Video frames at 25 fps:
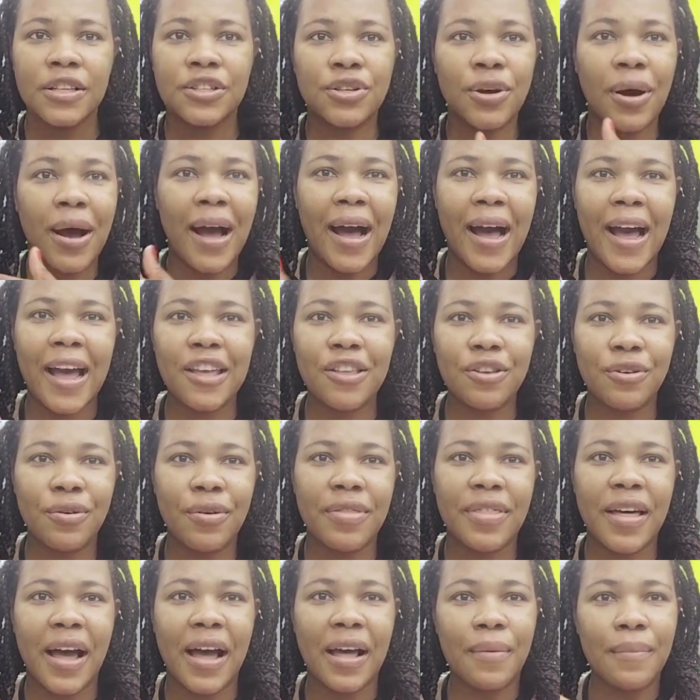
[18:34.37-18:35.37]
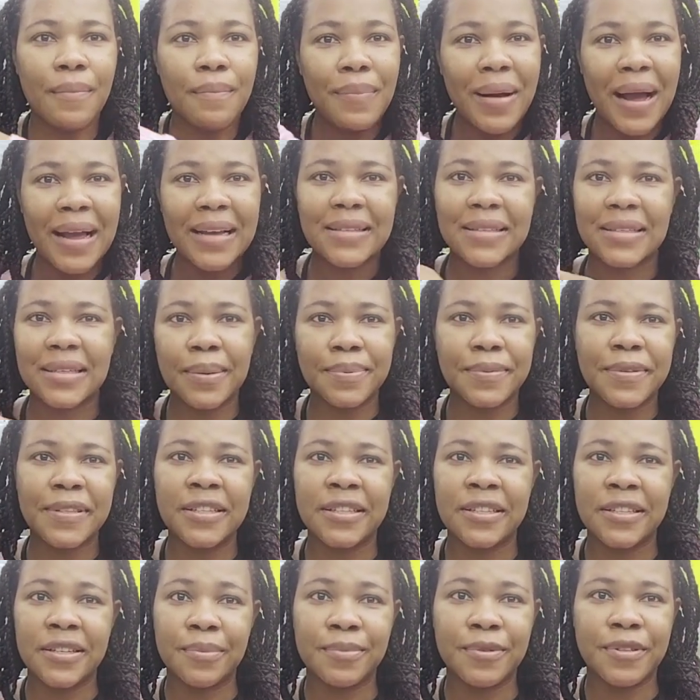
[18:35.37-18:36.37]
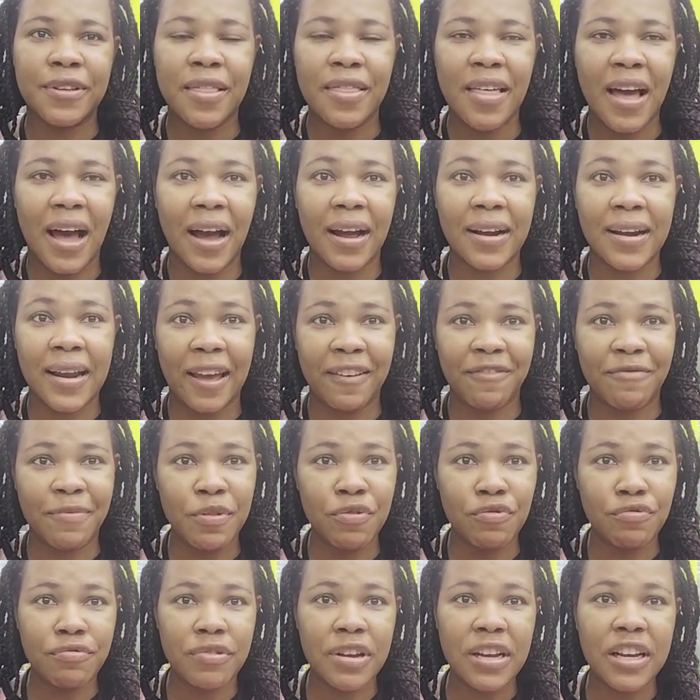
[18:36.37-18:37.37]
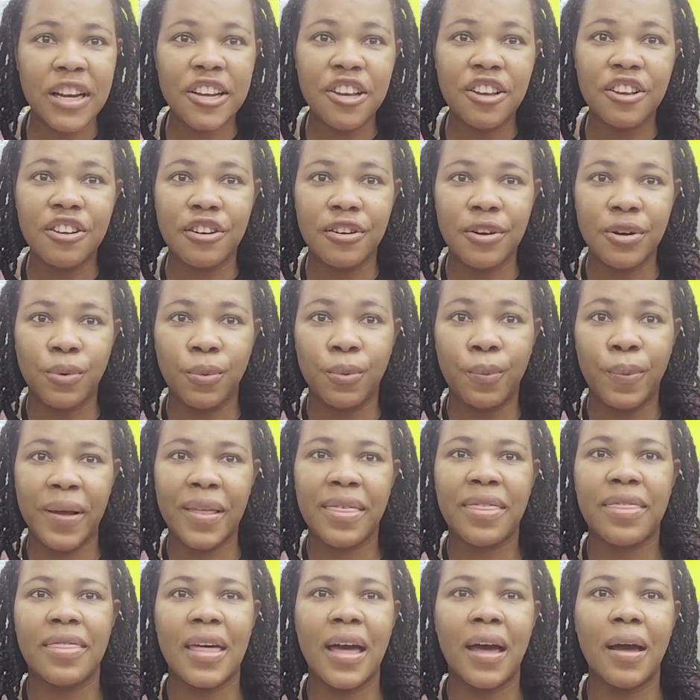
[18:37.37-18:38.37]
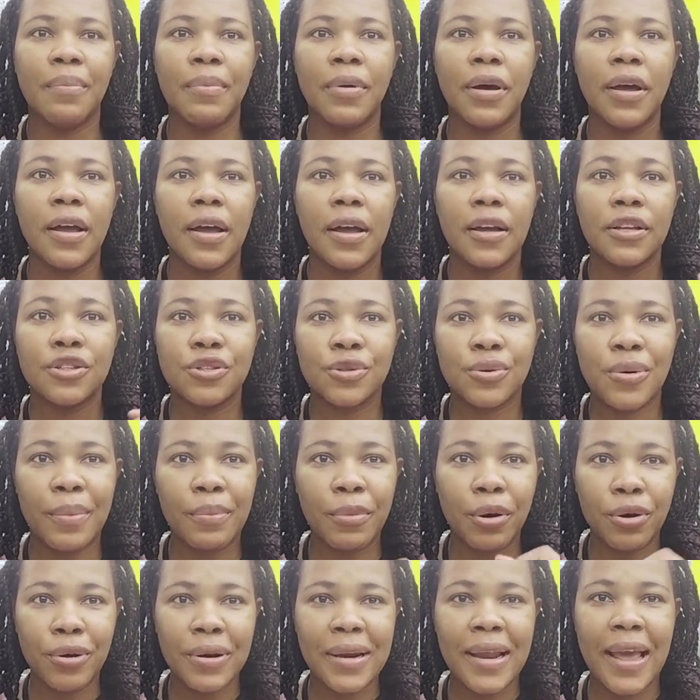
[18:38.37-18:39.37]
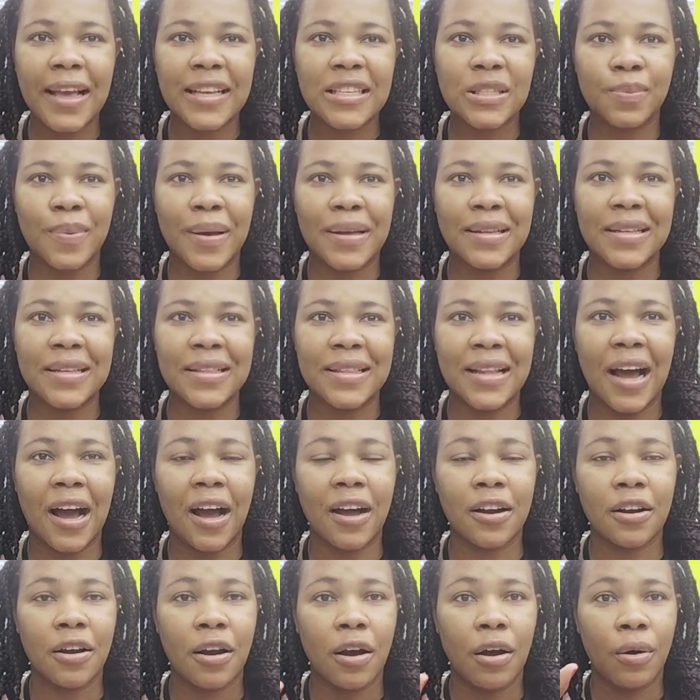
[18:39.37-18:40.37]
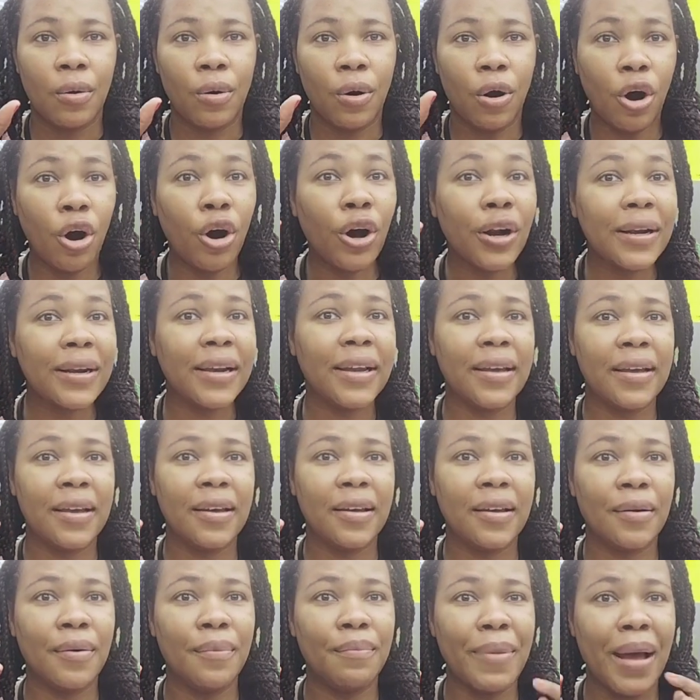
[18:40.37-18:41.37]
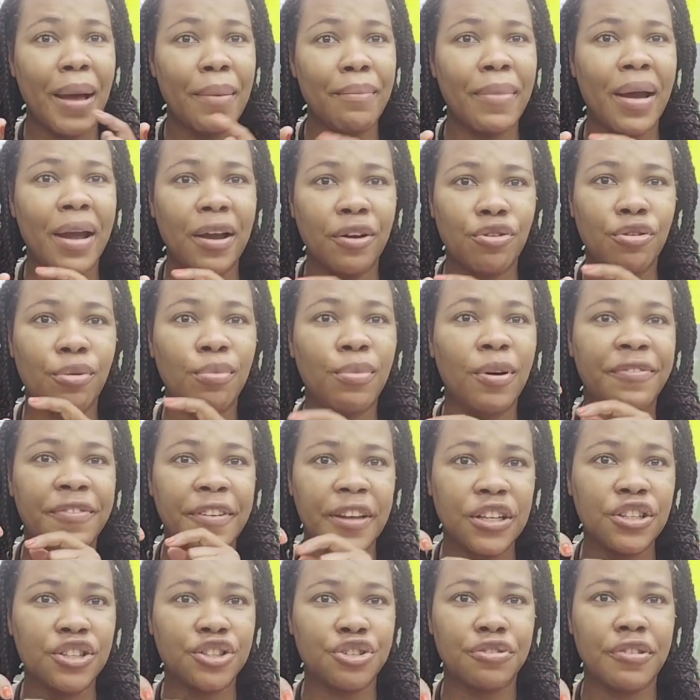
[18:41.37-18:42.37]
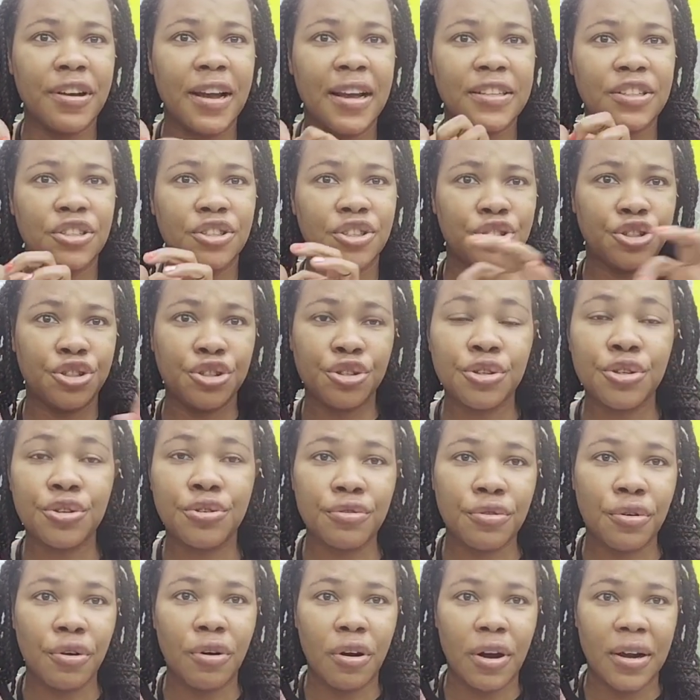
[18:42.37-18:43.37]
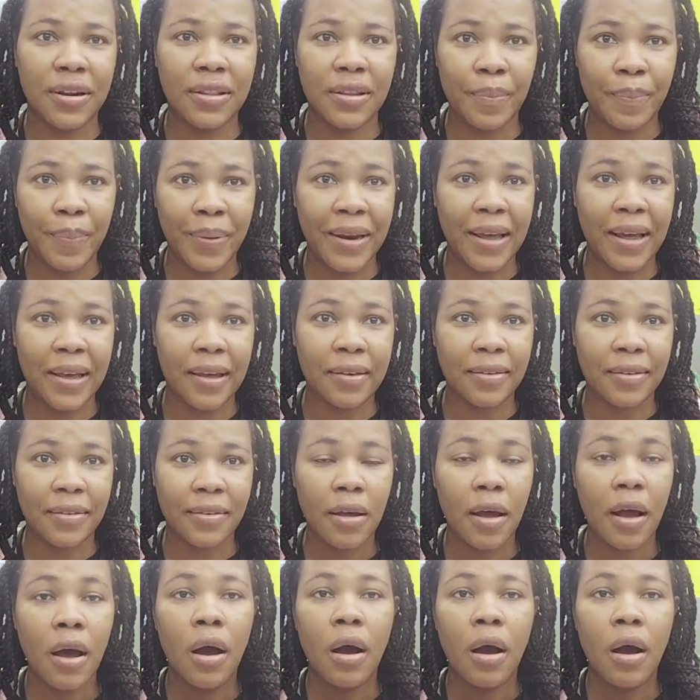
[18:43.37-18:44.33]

So I know that my steps leading up to that, I've been really good with them. So I'm only expecting that only my microbe of interest should grow on the plate.